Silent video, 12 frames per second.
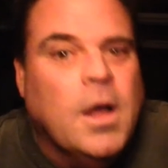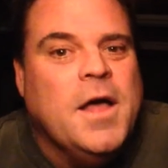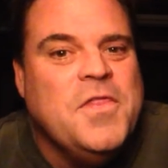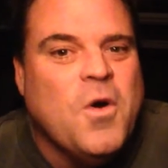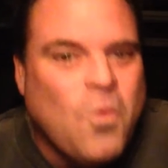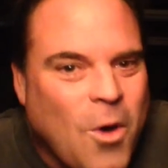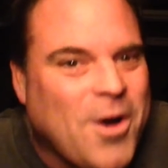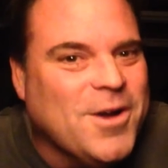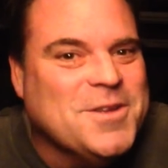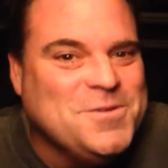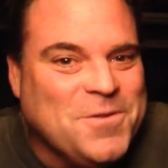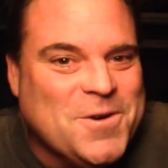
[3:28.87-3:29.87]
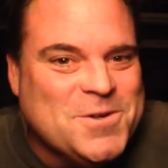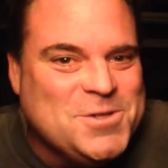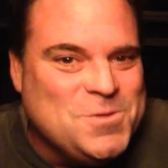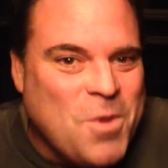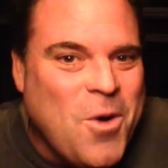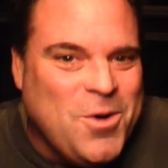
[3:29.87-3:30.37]
And the world's first
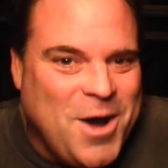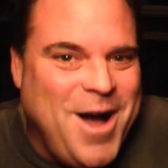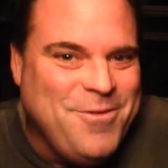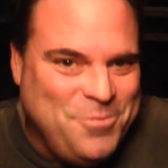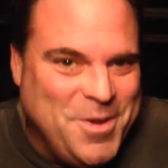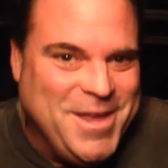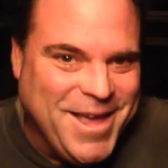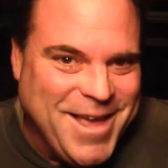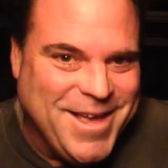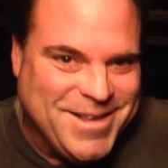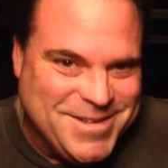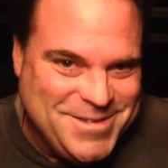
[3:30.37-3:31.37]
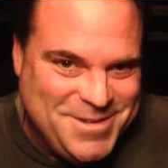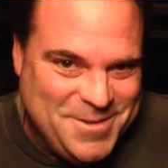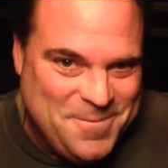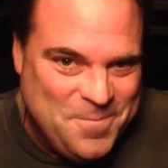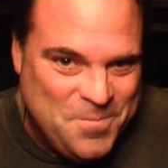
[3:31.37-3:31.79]
smoke off begins.